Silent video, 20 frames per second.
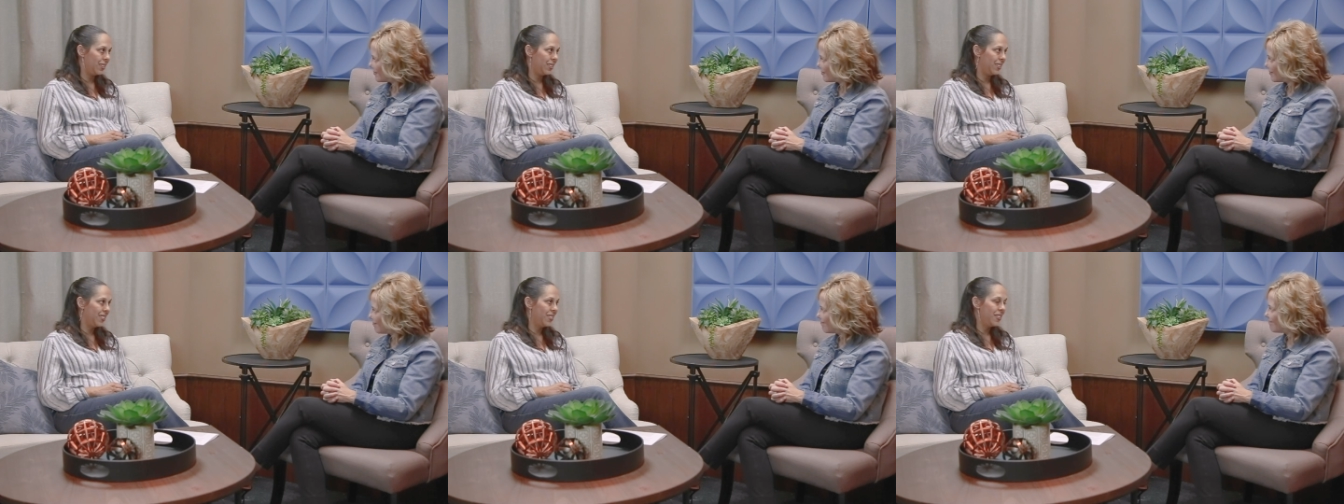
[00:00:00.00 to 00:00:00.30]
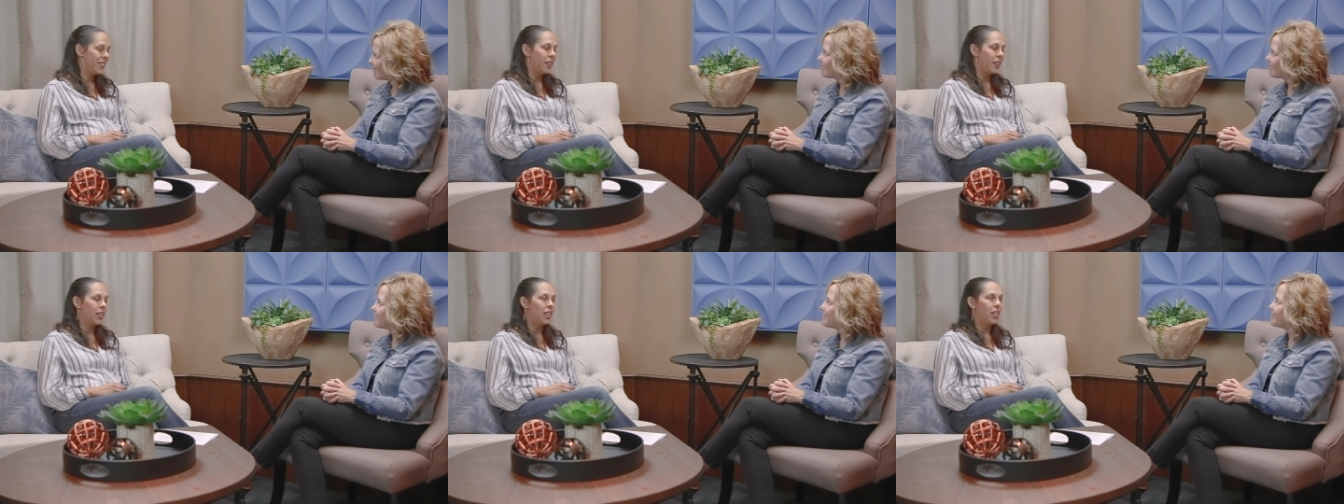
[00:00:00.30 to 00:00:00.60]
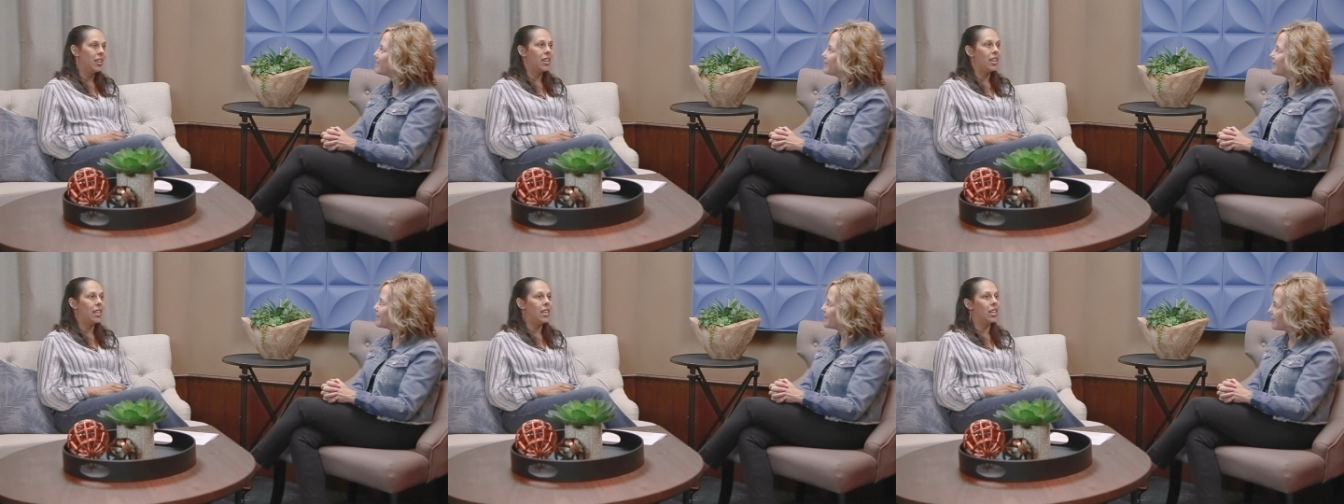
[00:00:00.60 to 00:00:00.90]
Mm-hmm.
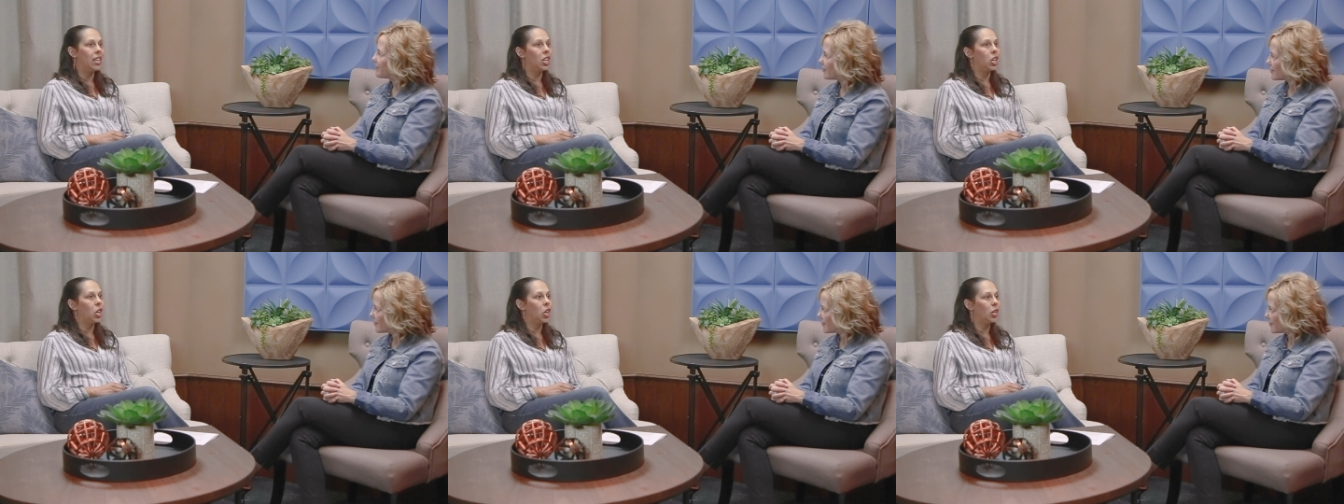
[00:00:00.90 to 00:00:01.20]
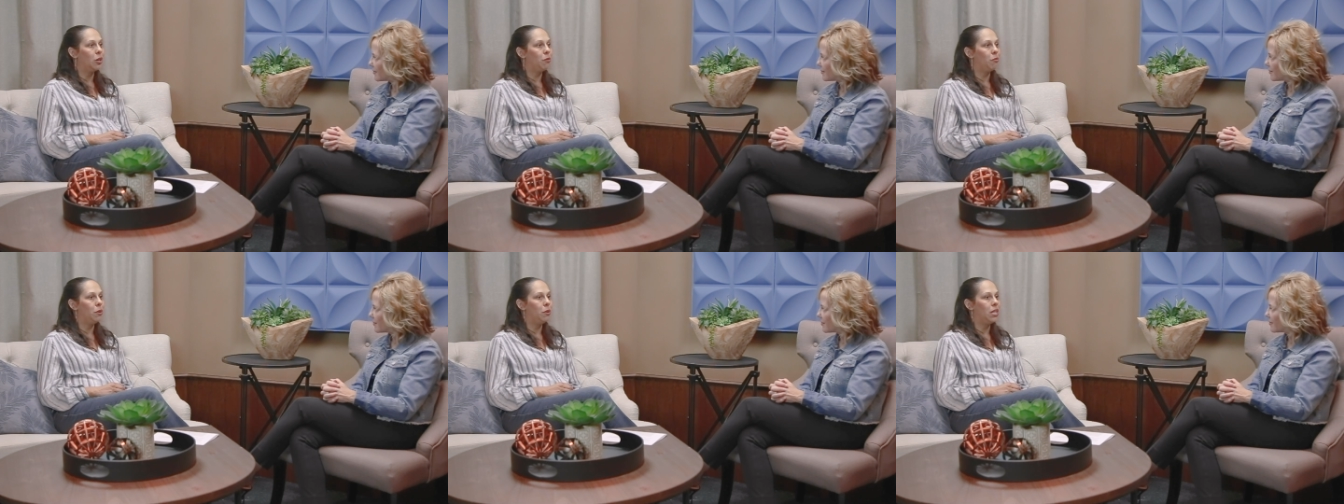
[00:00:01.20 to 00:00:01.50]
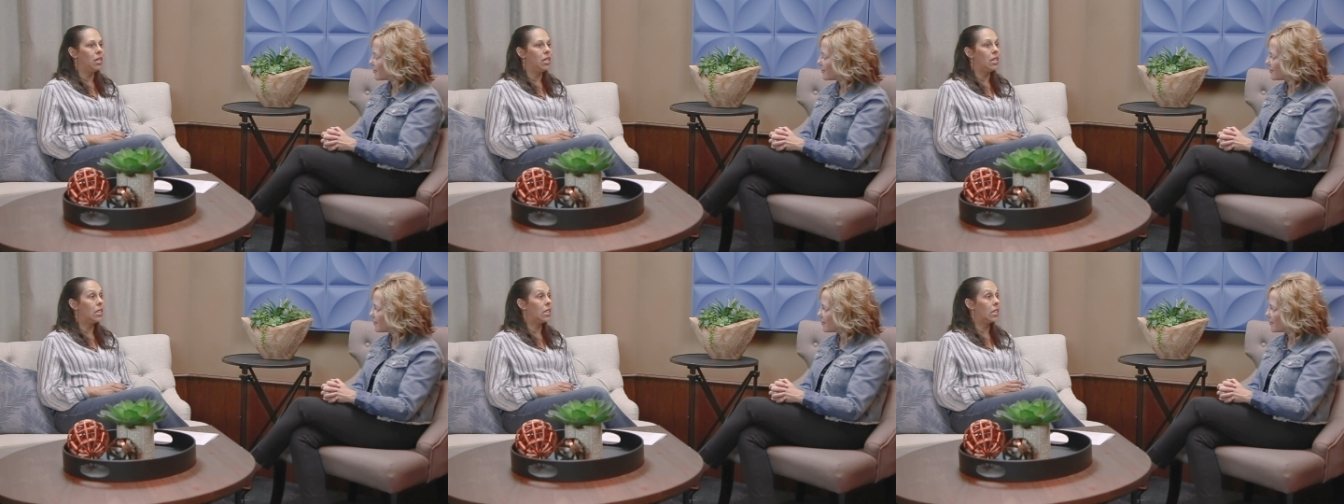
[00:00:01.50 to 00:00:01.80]
It could
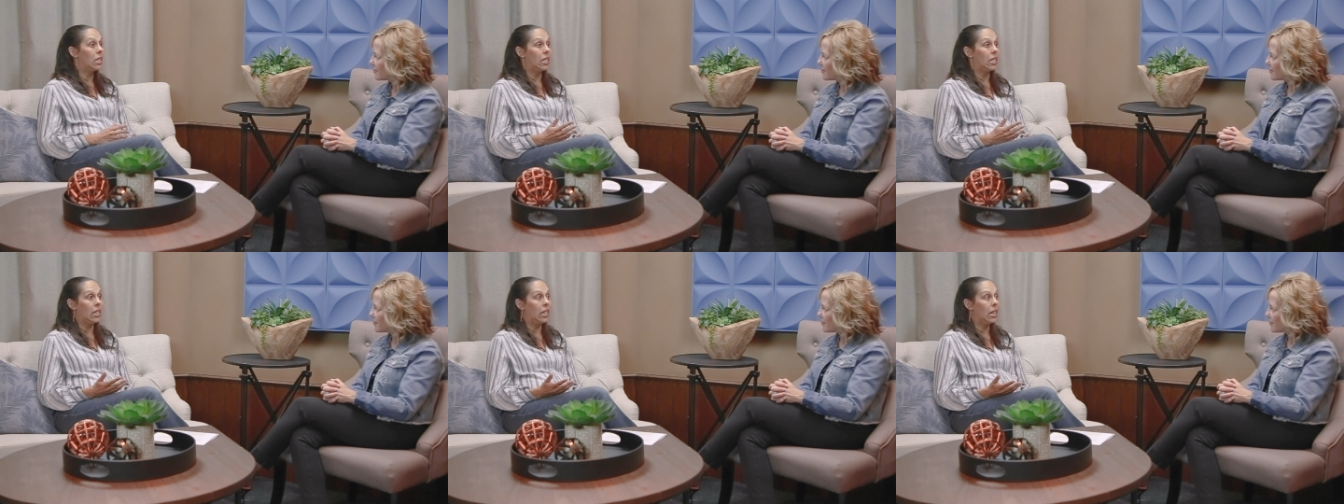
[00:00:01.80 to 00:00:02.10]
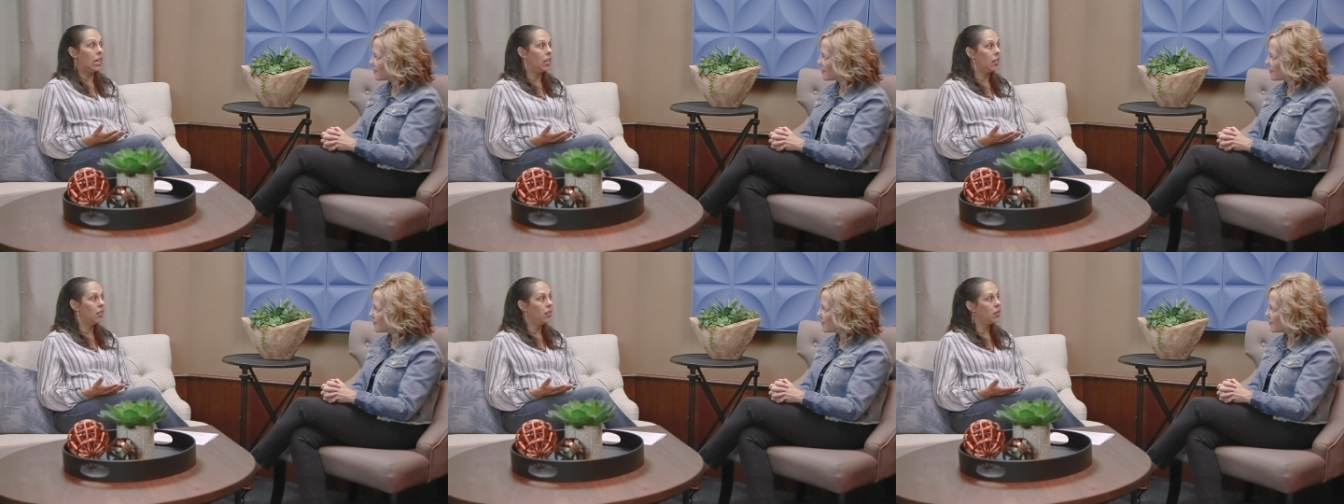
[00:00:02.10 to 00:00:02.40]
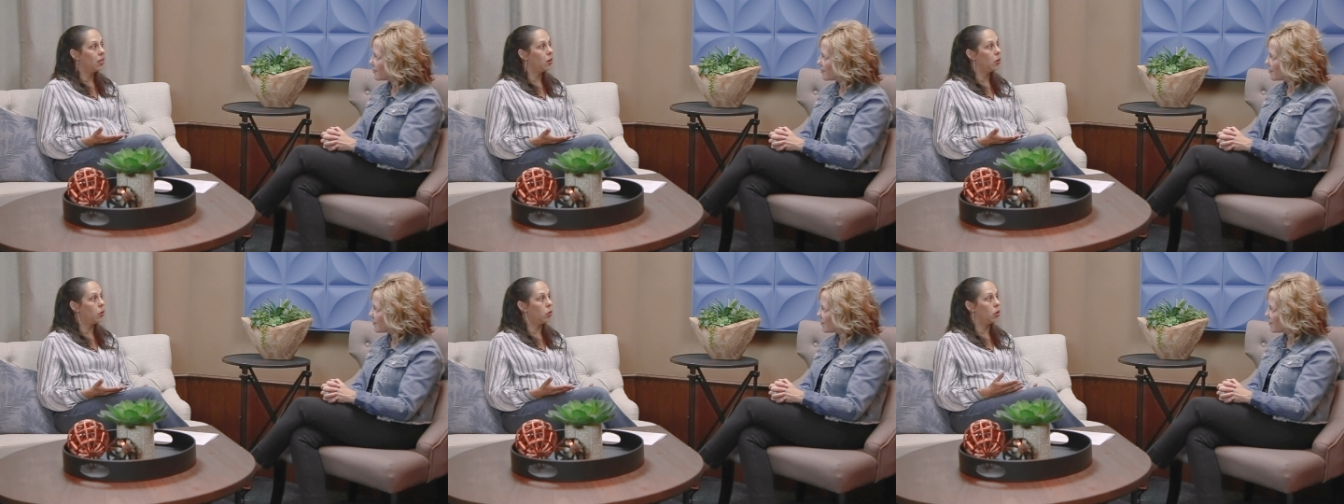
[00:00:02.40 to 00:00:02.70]
be
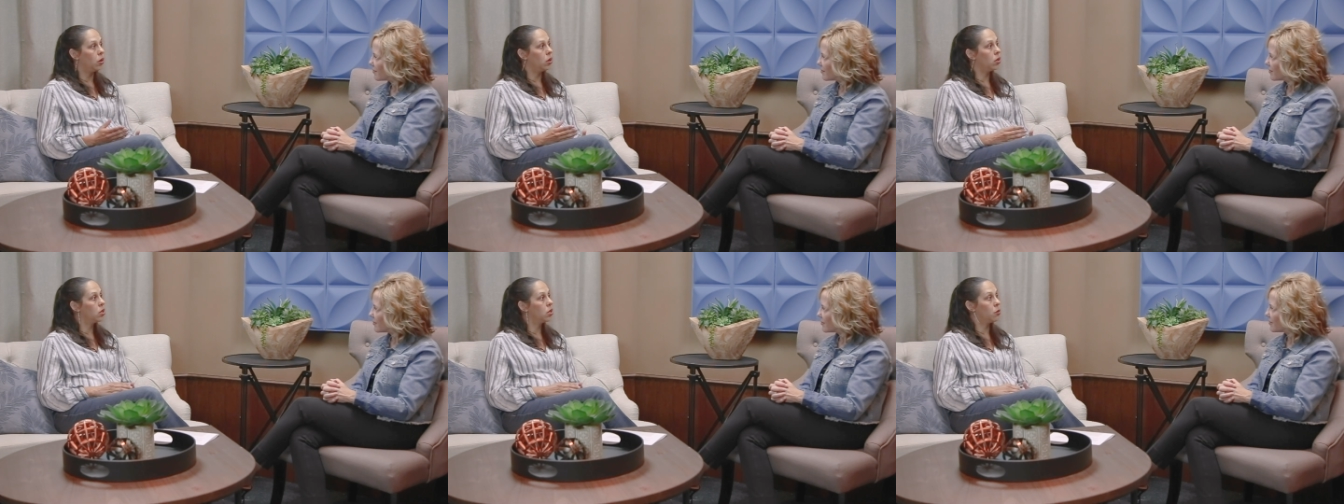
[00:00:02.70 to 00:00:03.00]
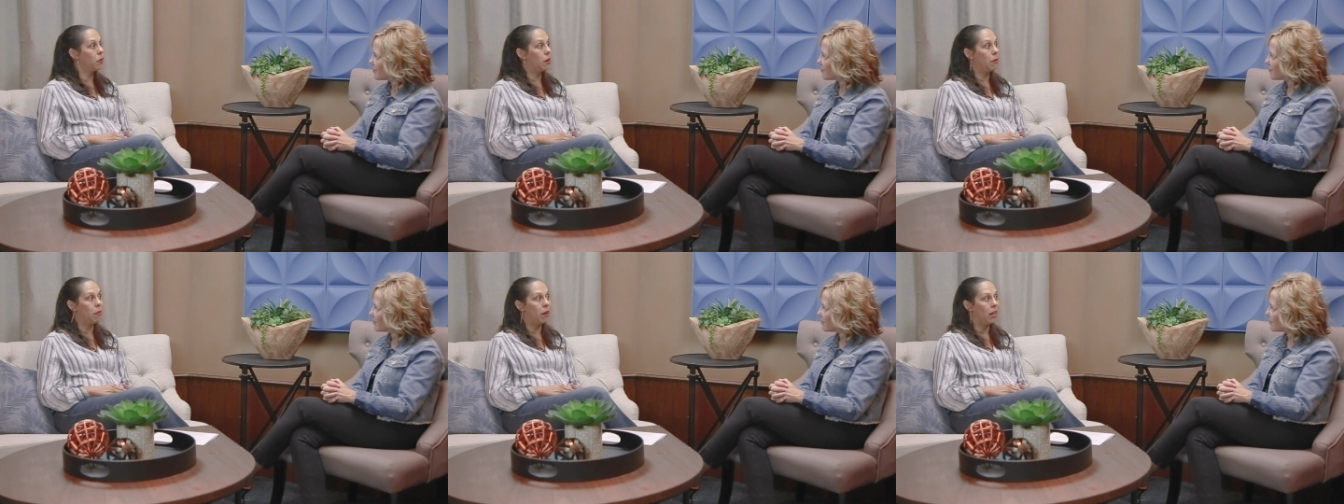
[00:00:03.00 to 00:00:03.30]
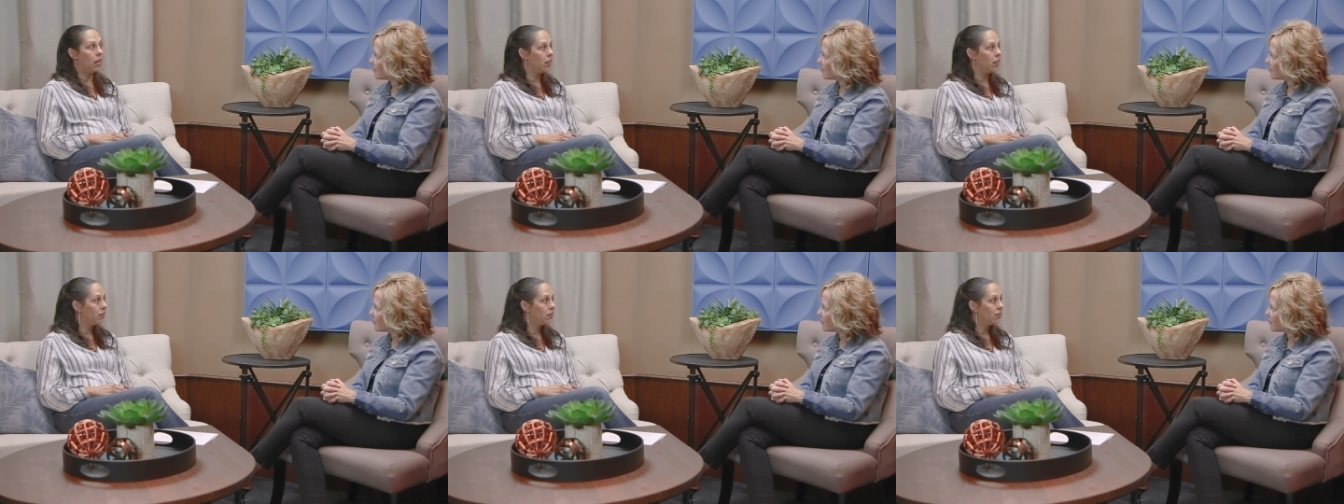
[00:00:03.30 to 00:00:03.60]
cleaning or
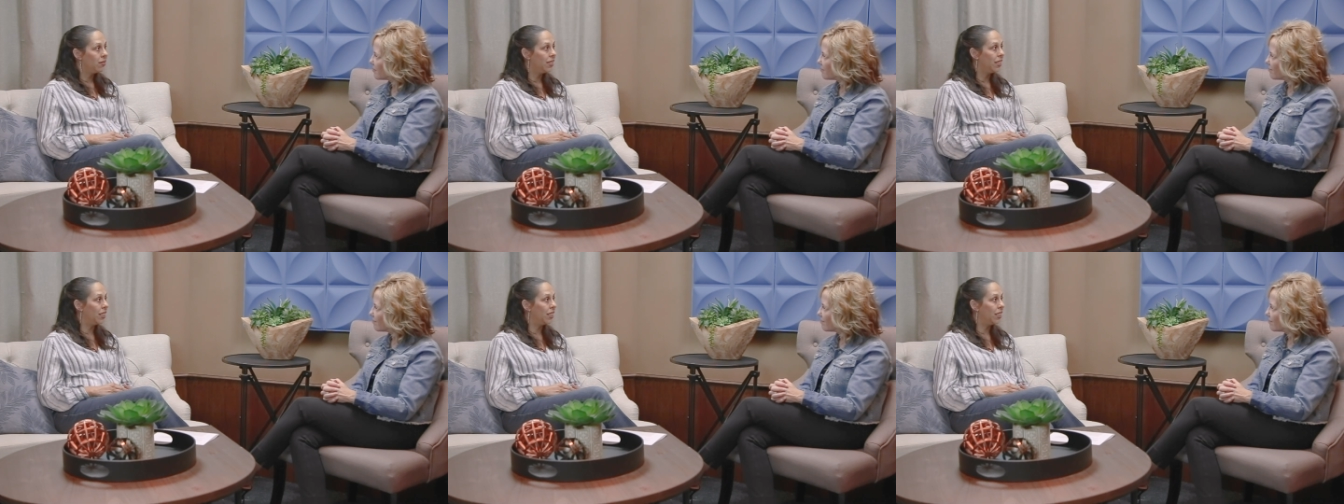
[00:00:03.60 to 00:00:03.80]
sweeping.